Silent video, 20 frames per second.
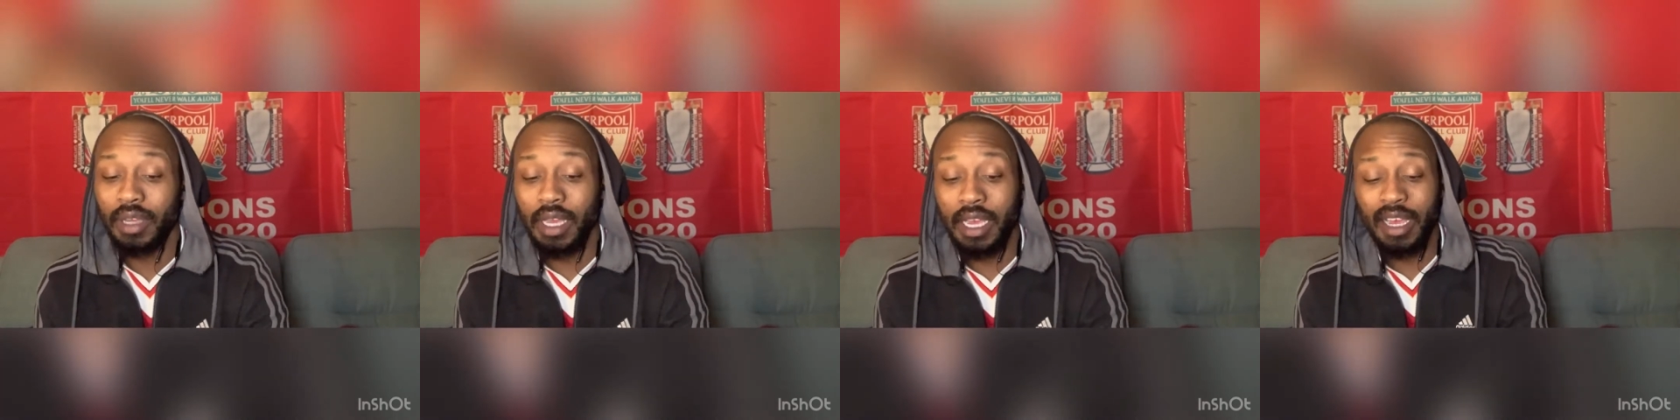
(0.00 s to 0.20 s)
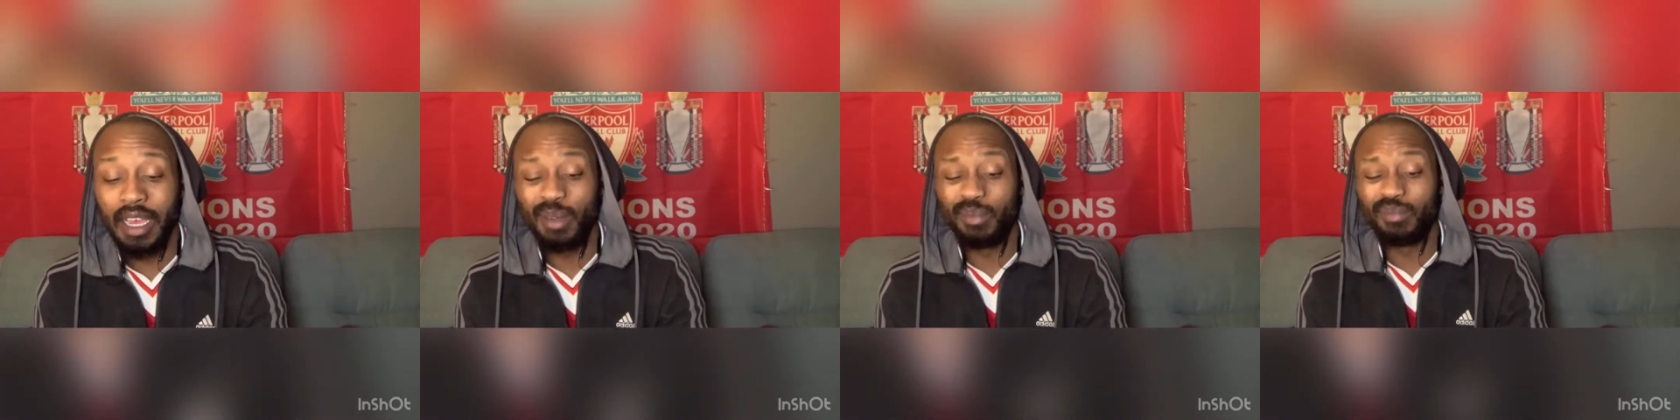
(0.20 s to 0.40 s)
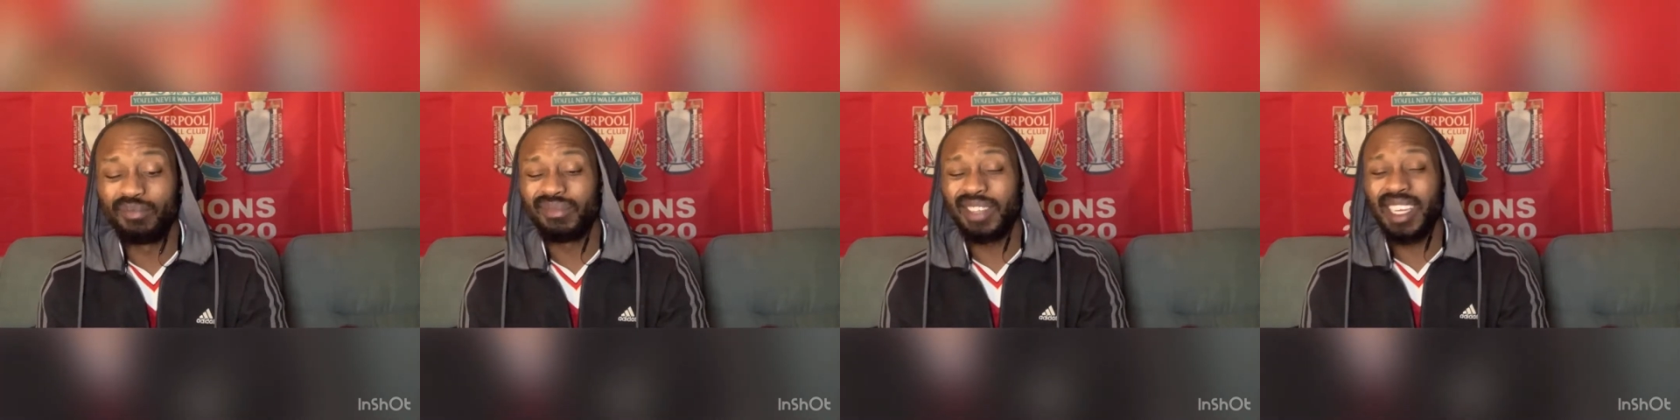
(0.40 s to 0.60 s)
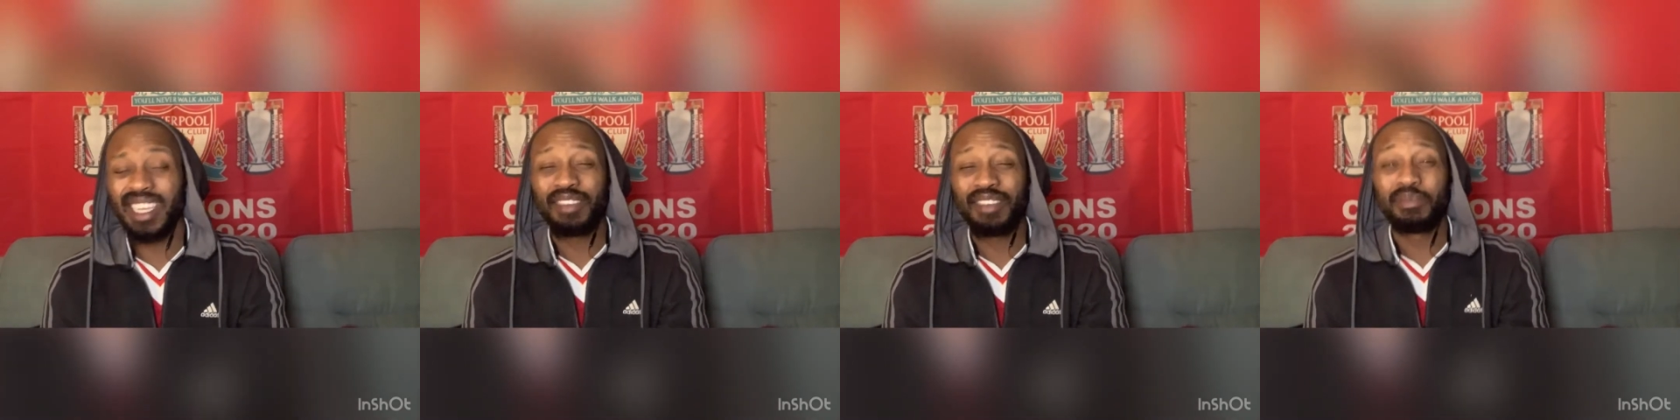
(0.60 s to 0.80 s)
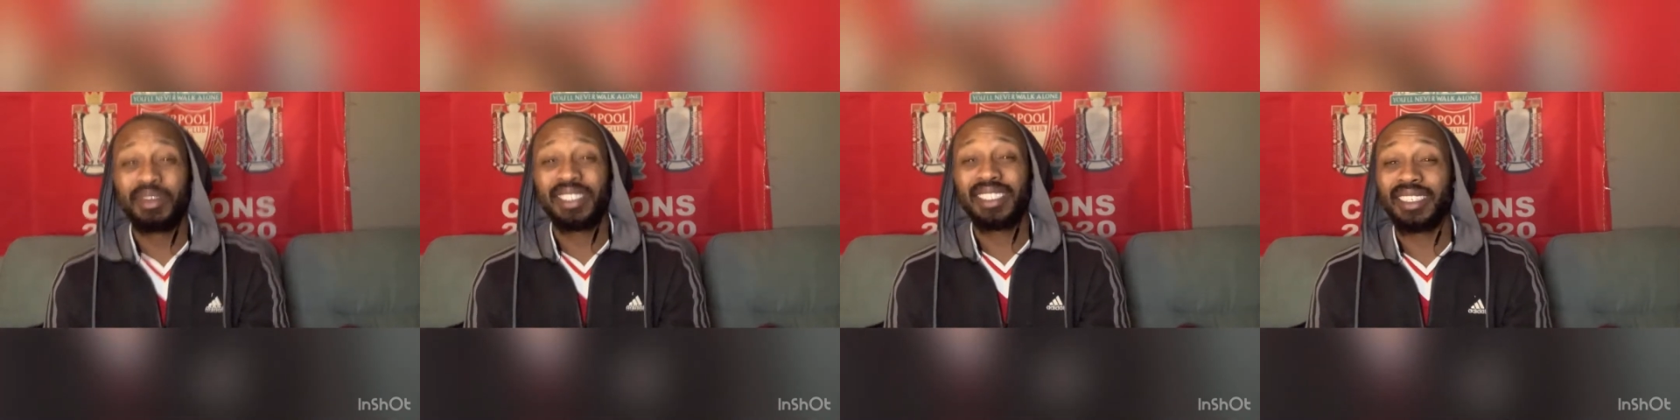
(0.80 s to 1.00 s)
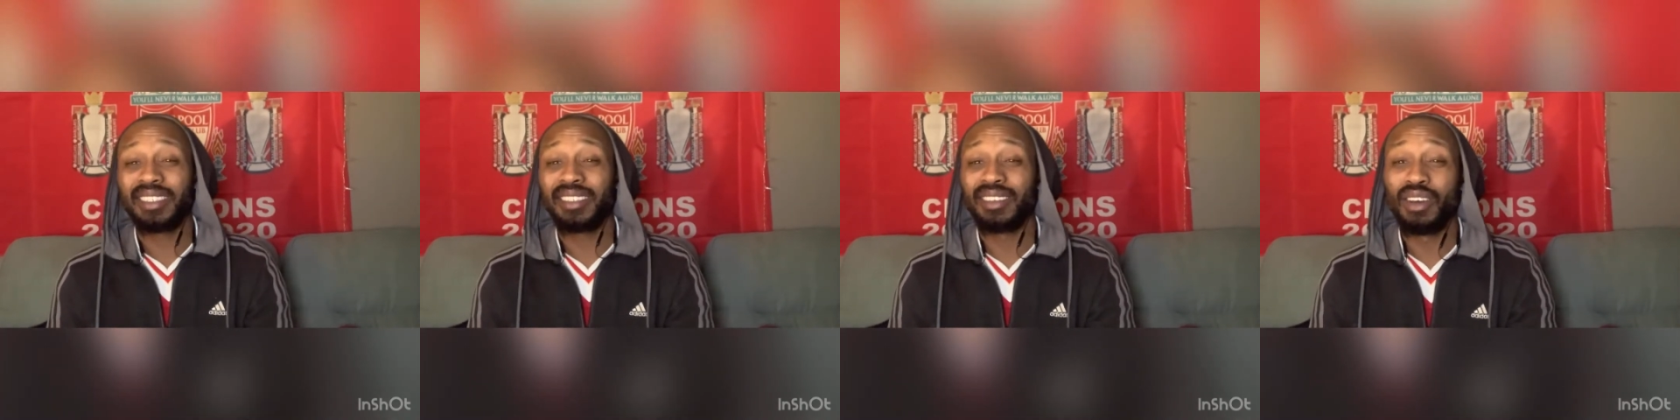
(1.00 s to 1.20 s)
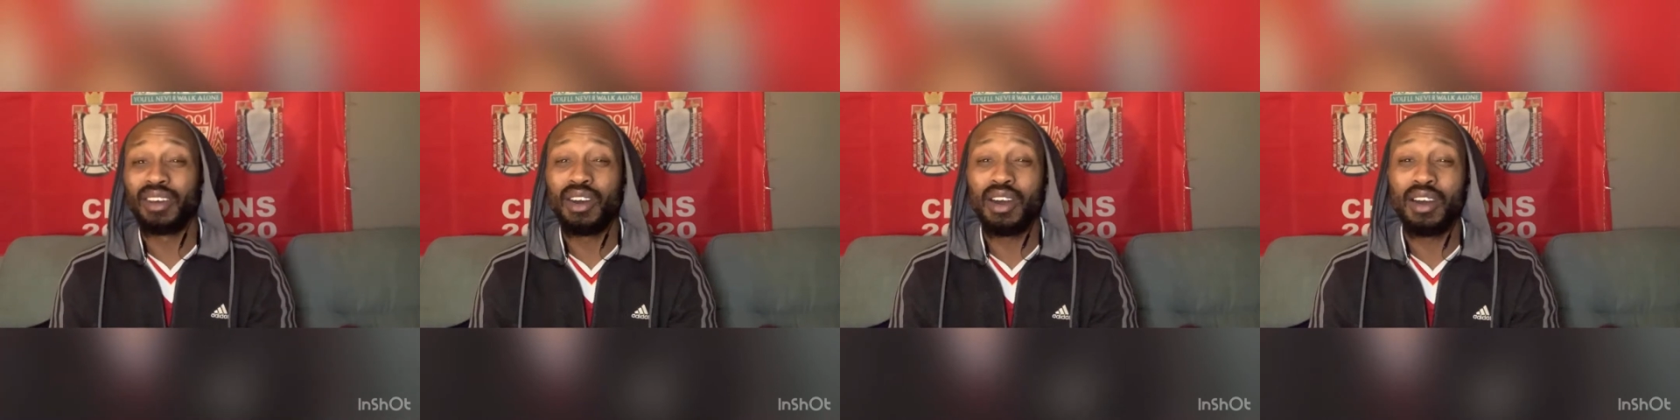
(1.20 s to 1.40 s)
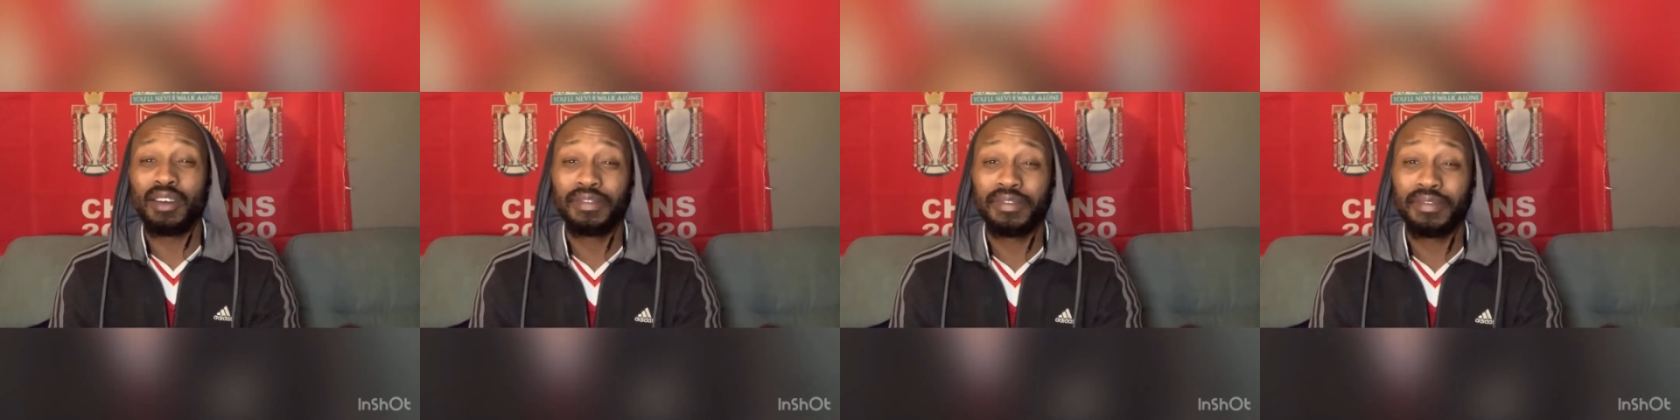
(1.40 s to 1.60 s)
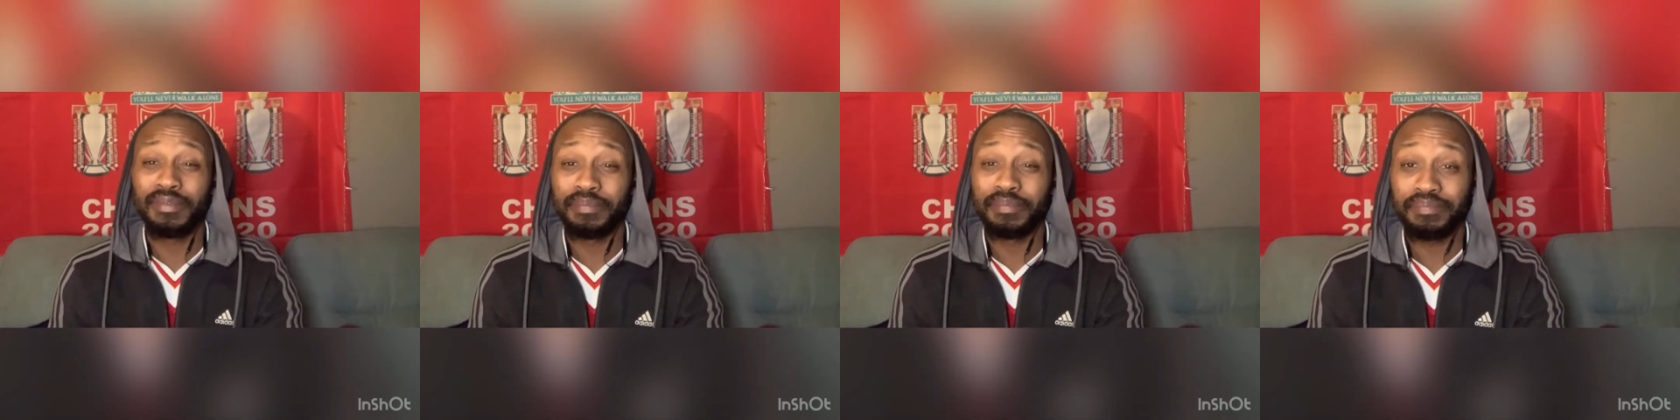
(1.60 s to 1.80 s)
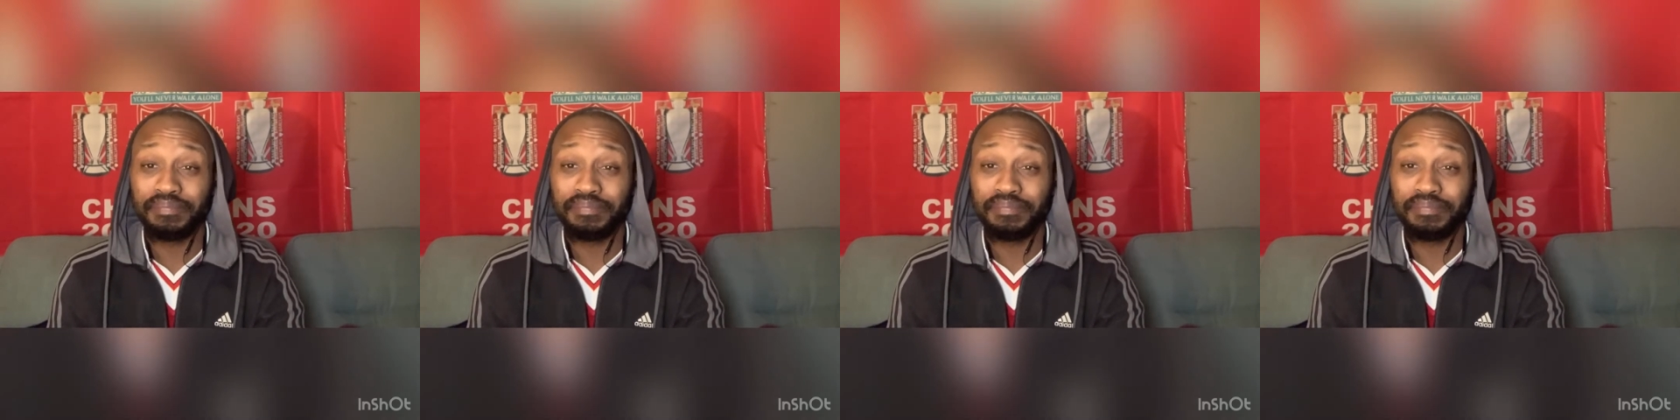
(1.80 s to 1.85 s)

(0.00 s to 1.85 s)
I'll give him a 6.5.